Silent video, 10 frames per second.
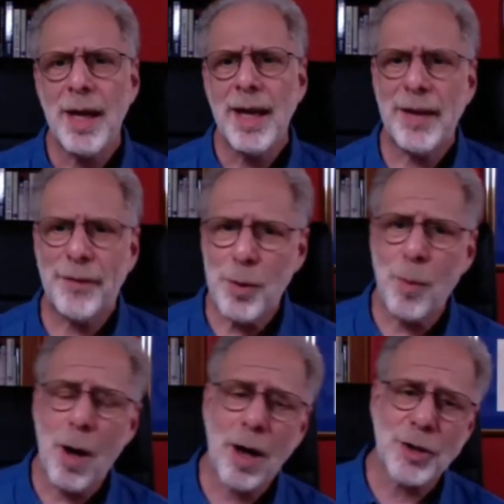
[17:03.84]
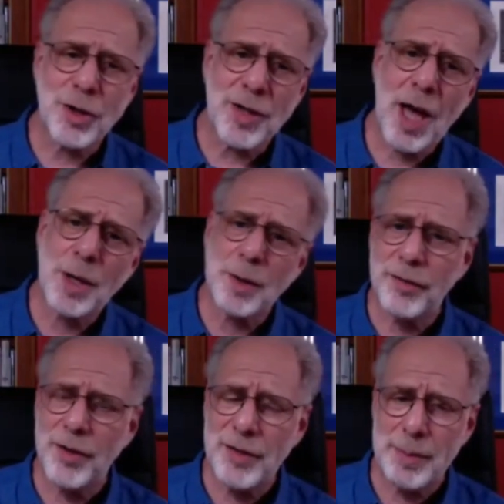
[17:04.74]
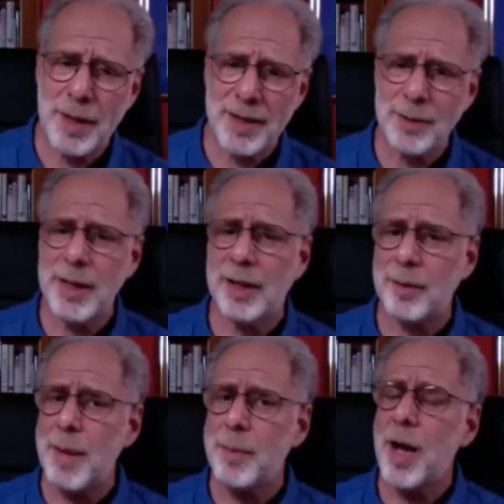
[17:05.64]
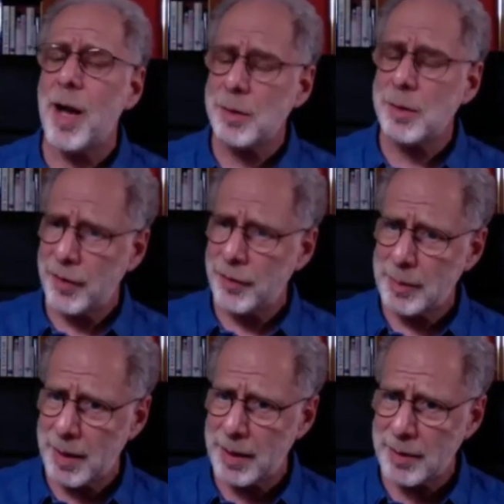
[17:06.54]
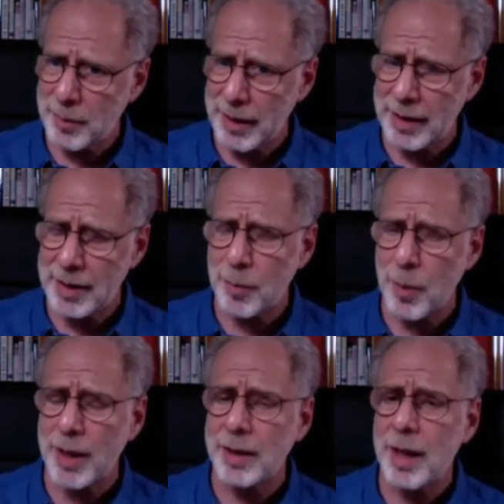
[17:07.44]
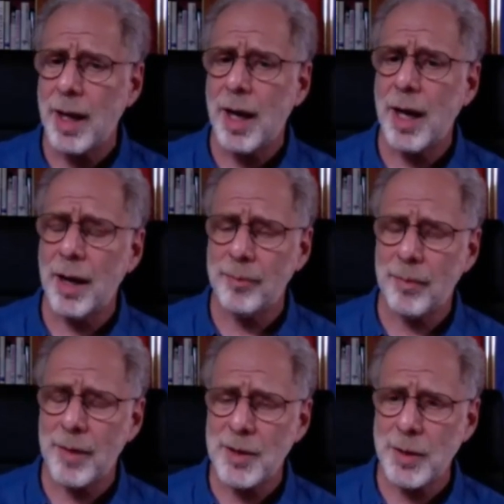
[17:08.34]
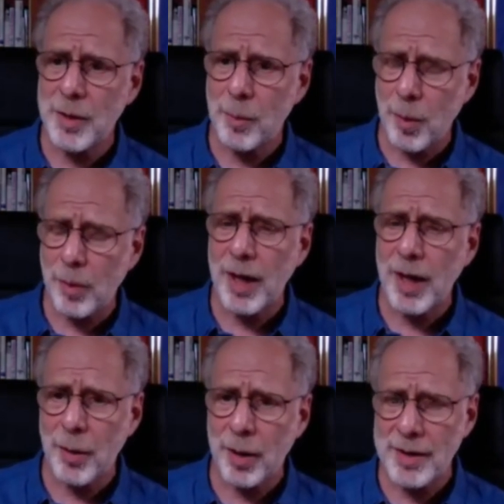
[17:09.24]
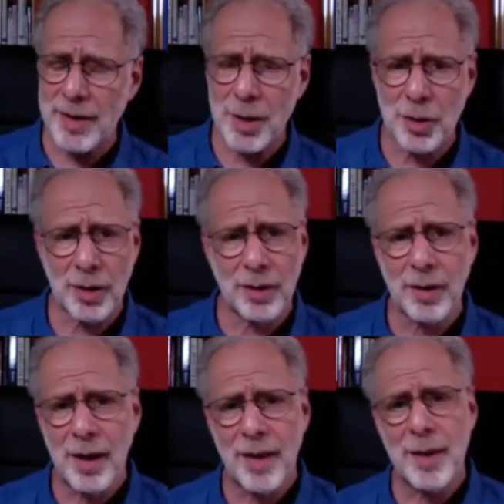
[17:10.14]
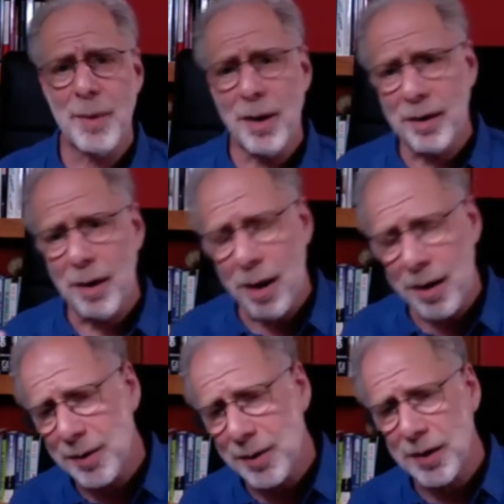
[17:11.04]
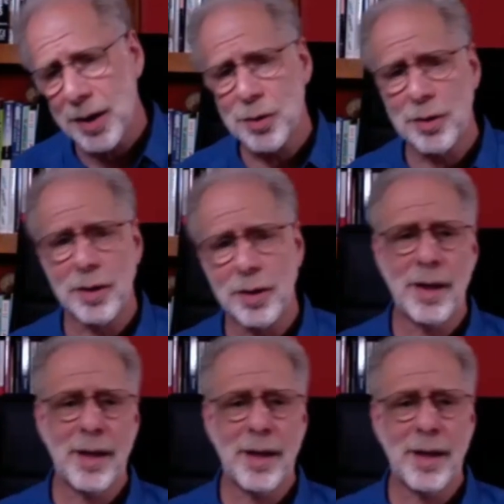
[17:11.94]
if you walk just 150 minutes a week, and remember 150 minutes a week is what the World Health Organization and the American Heart Association